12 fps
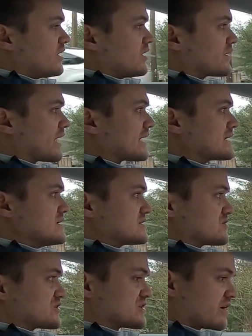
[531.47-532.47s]
Okay,
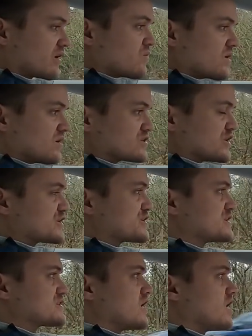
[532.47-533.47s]
so steering wheel just
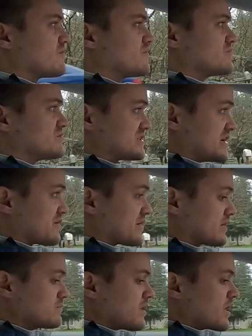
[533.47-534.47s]
shuts off steering,